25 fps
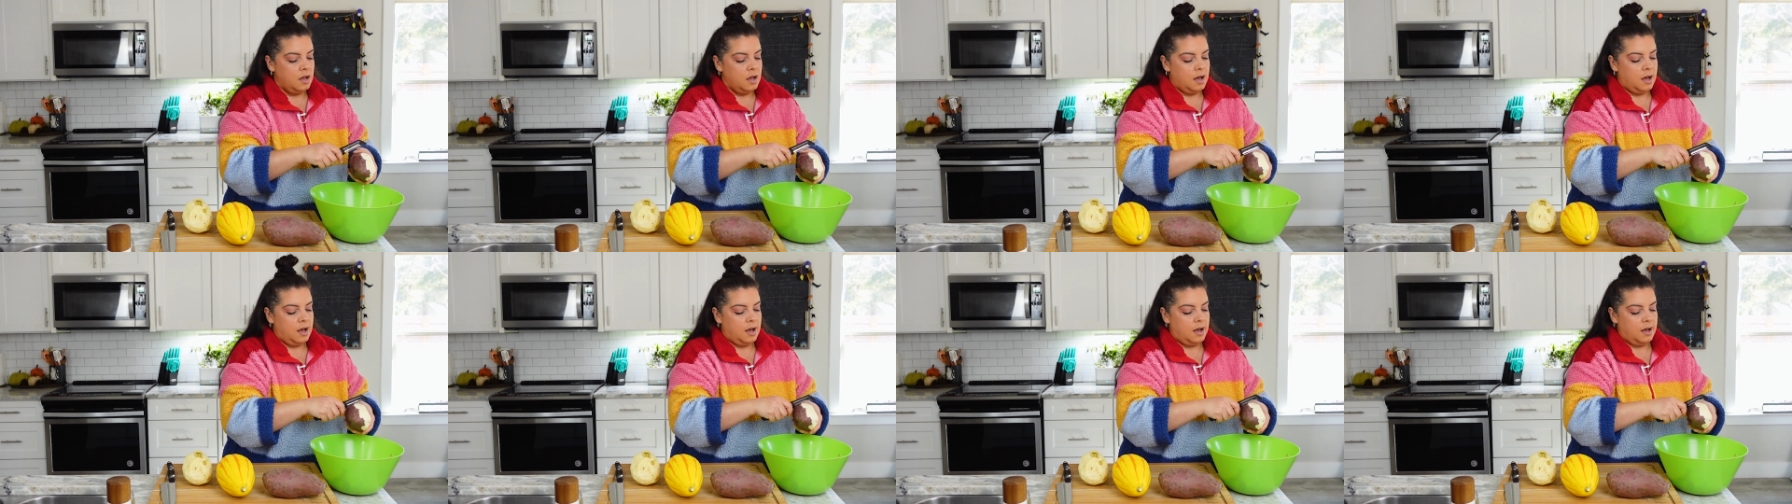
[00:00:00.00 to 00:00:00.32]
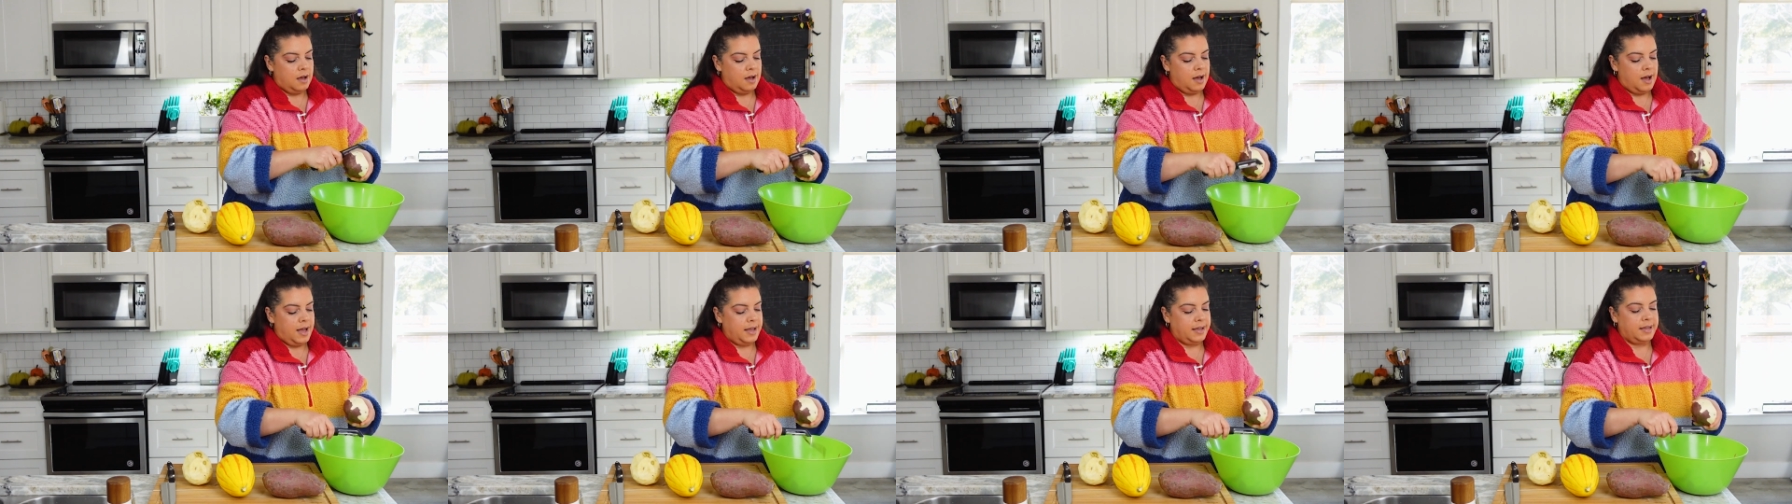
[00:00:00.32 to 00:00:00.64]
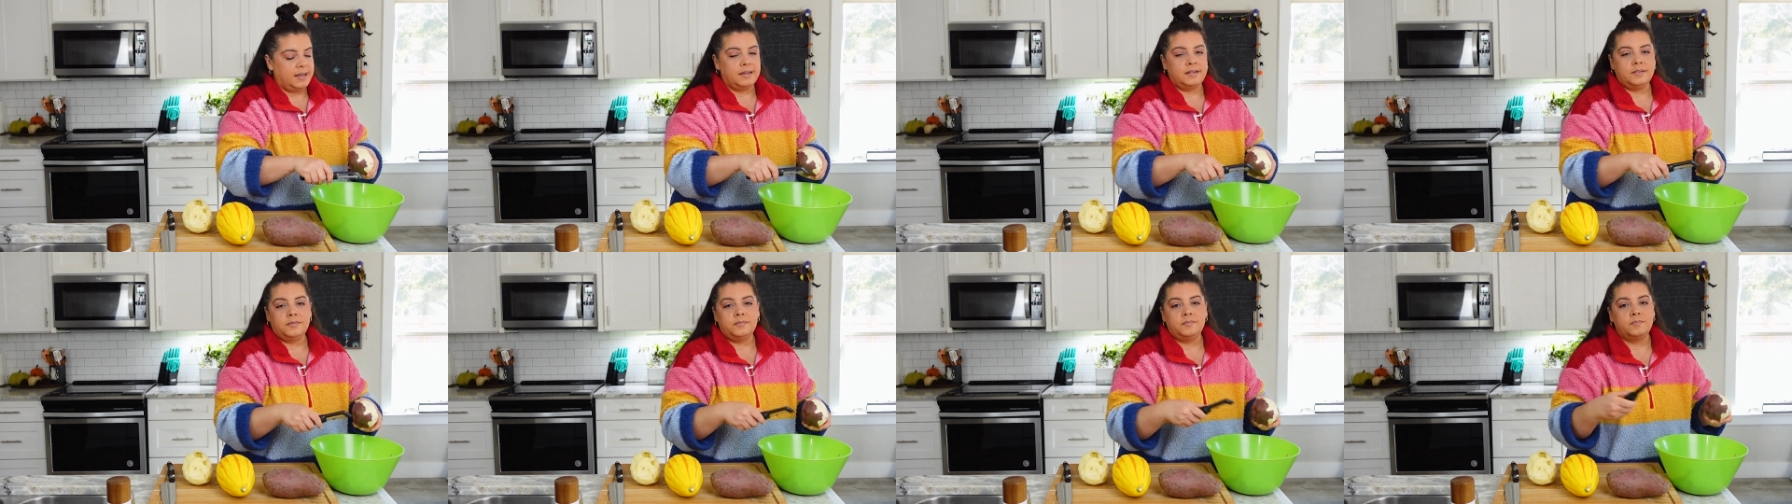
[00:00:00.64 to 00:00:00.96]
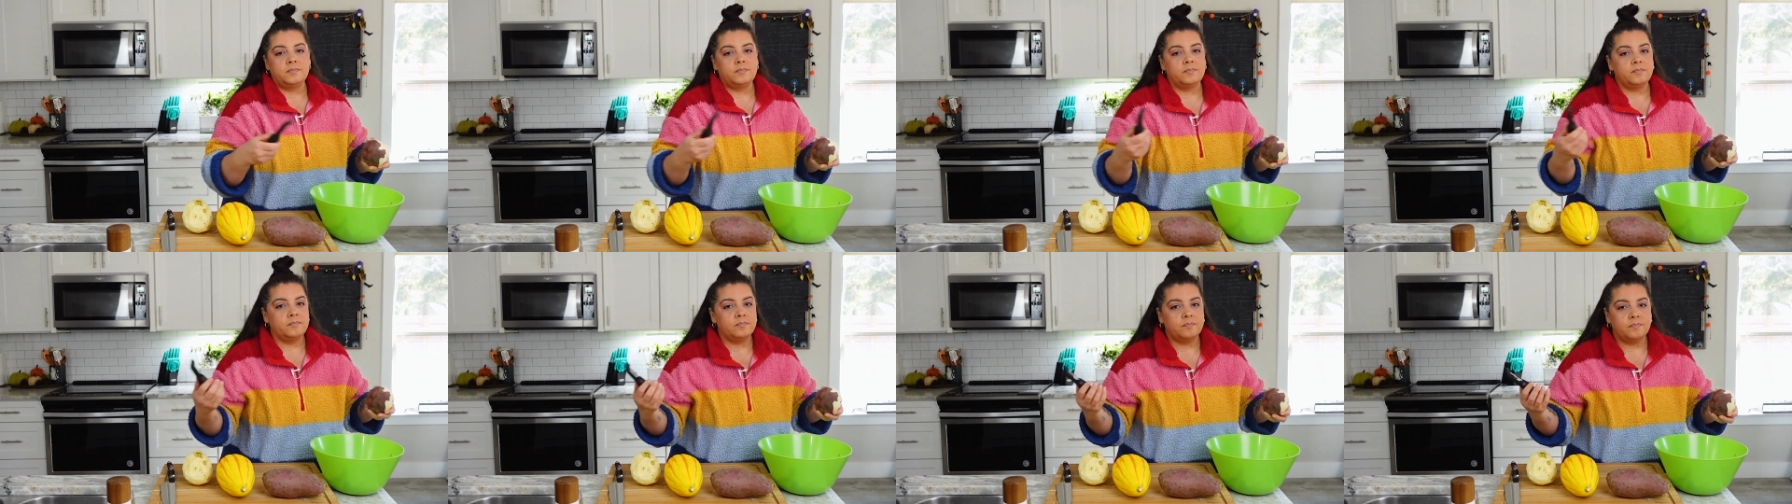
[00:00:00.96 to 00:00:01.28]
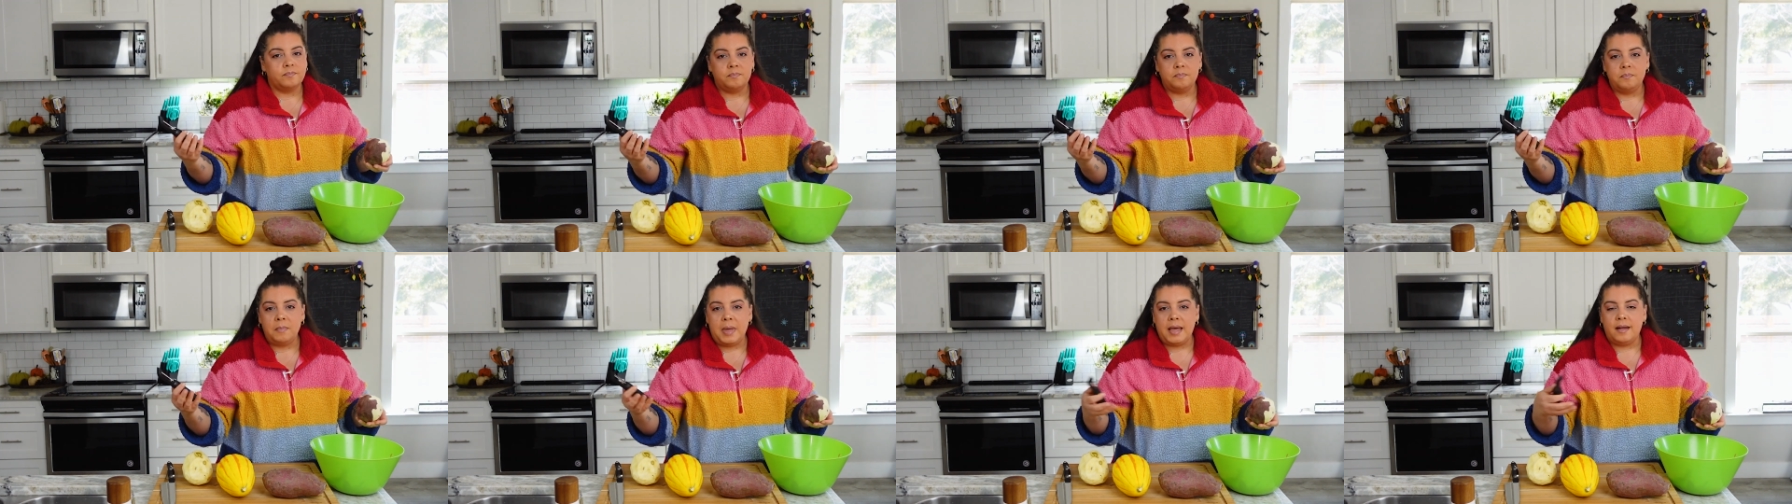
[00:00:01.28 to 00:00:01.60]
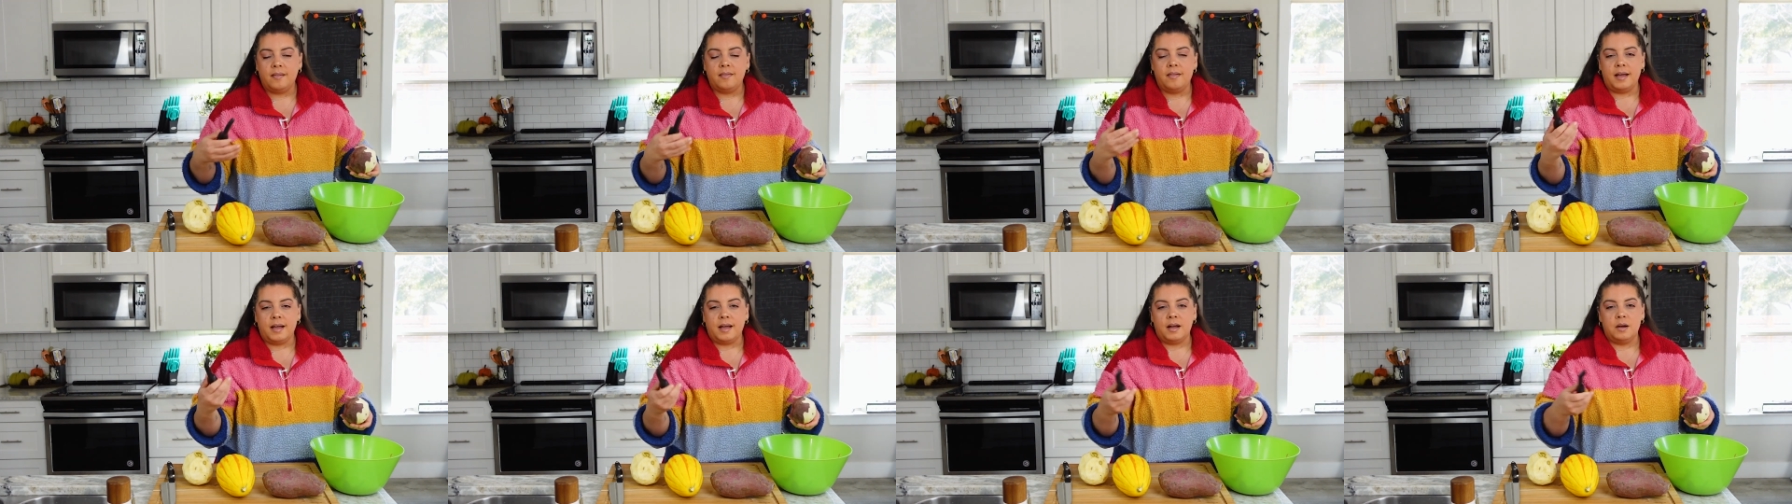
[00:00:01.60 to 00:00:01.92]
I can make
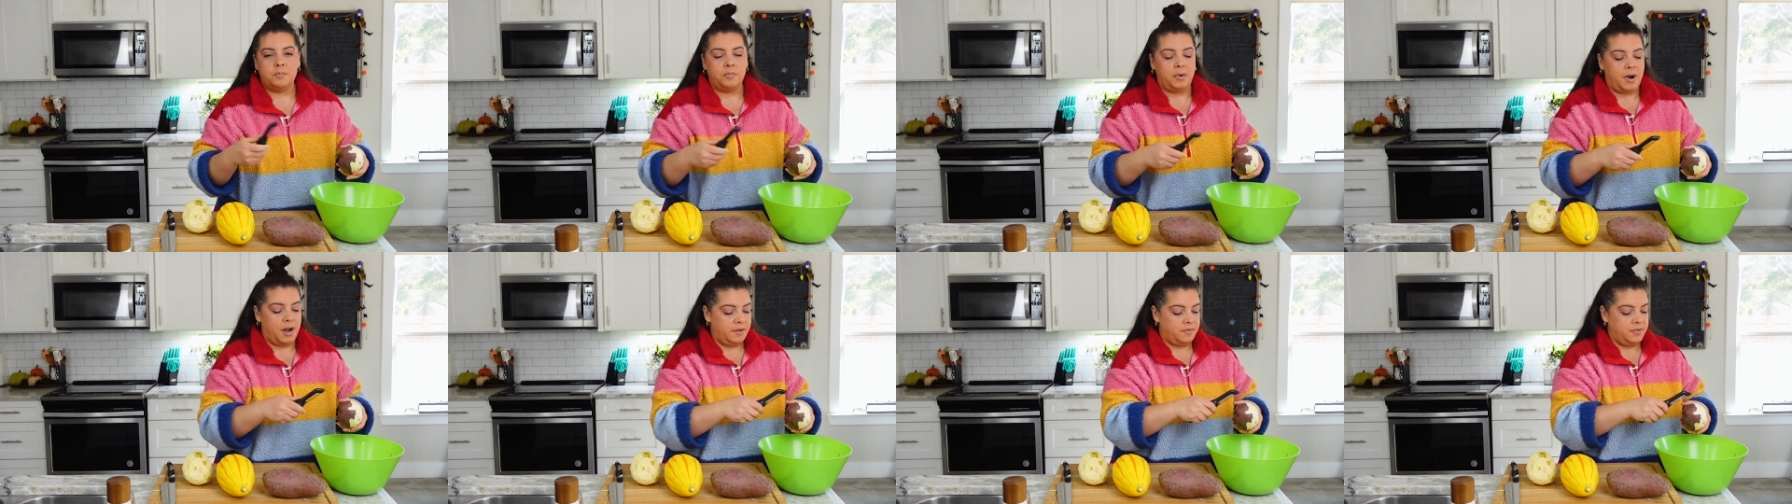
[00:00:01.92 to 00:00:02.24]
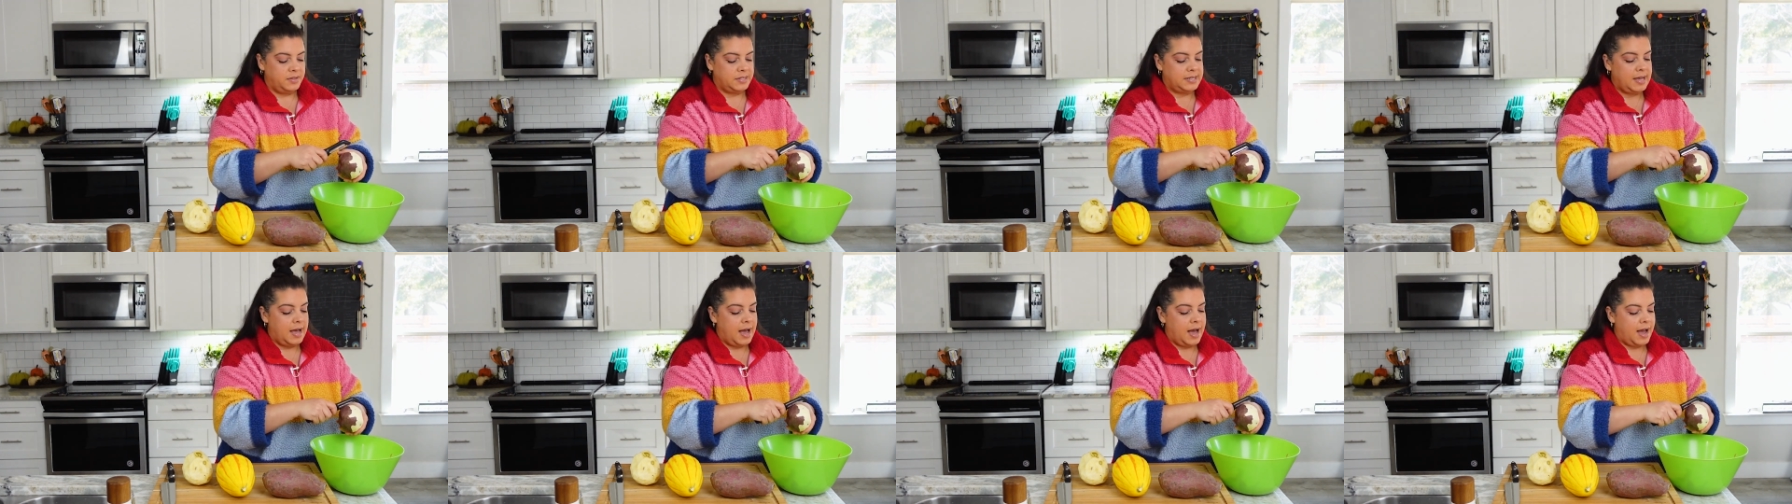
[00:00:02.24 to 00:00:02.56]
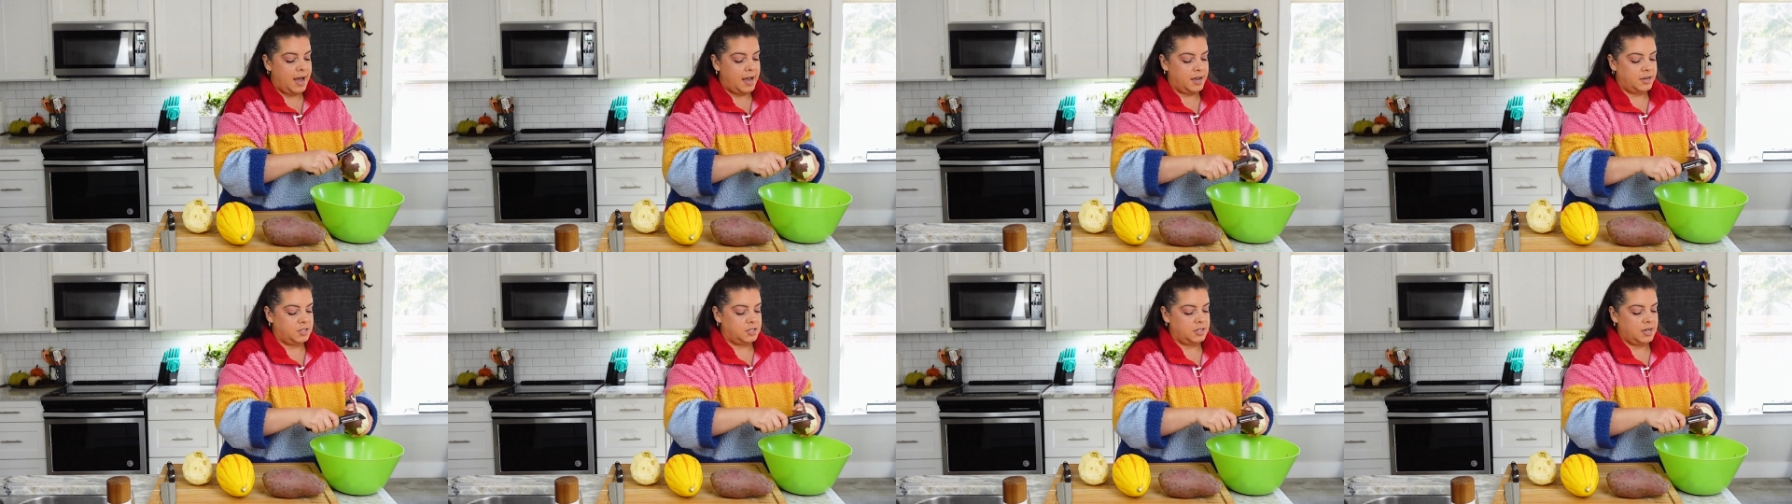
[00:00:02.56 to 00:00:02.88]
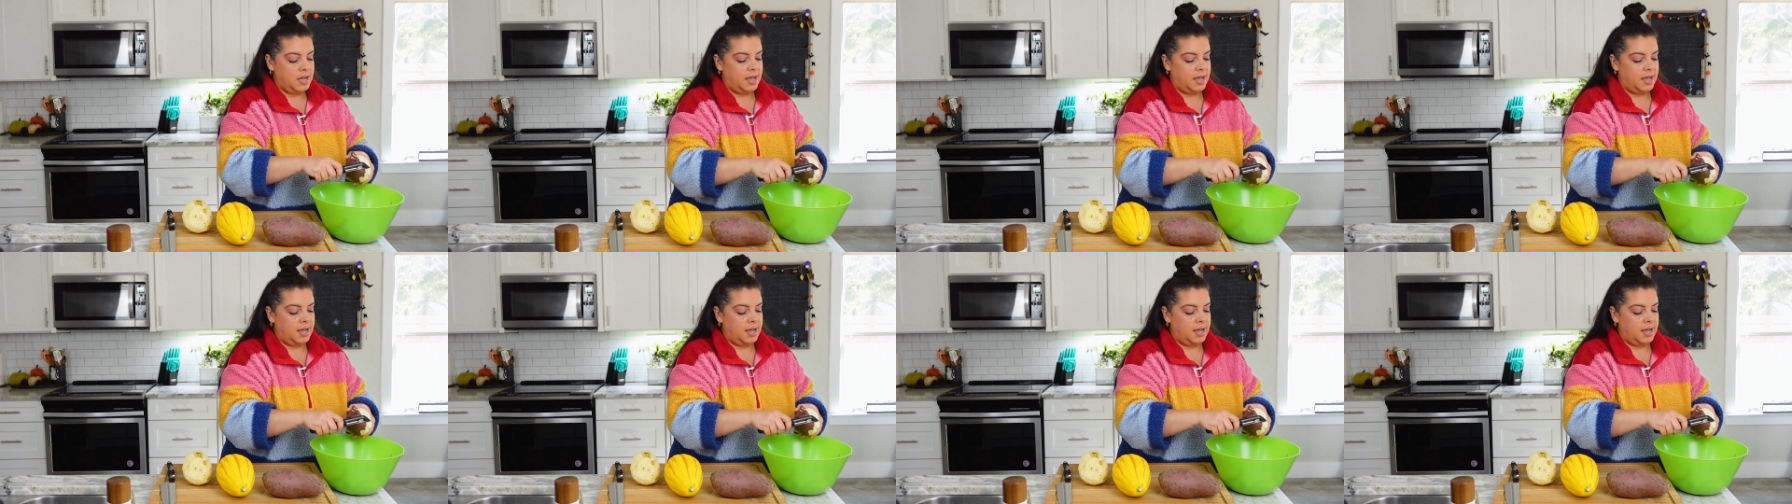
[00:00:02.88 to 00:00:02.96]
like a breakfast hash